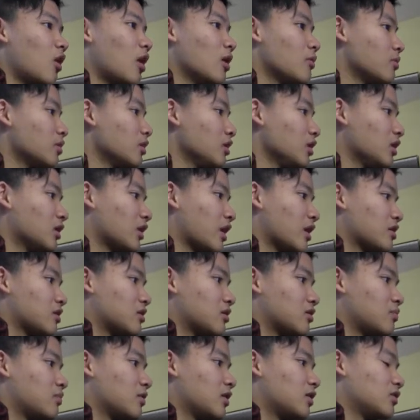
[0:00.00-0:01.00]
I really like
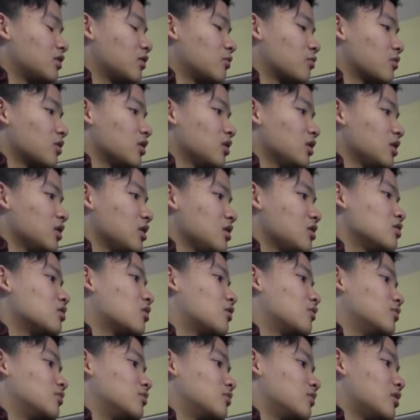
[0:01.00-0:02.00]
this because it really, you
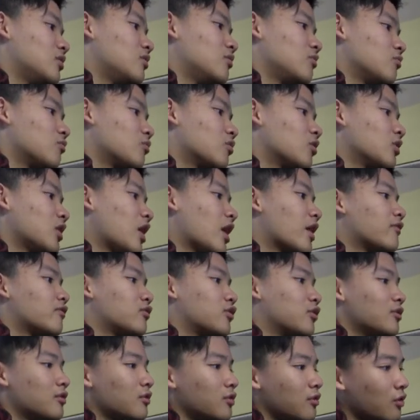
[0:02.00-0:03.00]
know, in real life
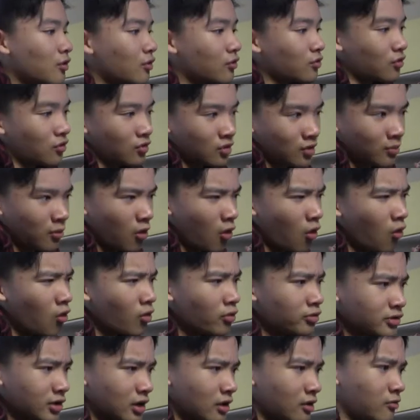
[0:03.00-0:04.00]
there's some
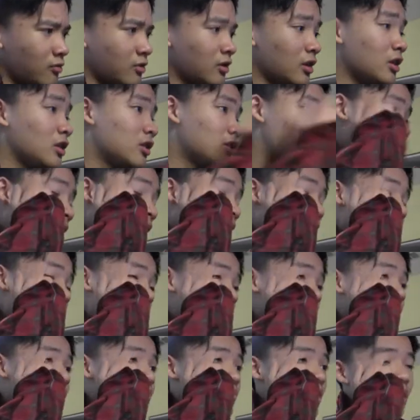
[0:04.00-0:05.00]
holes that are really
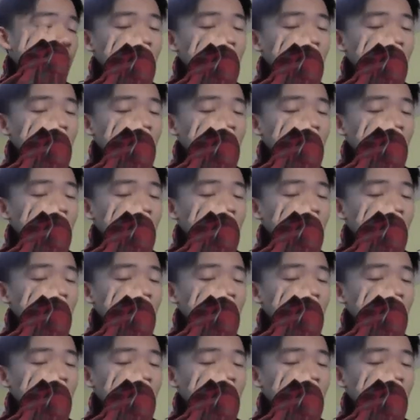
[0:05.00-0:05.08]
scary.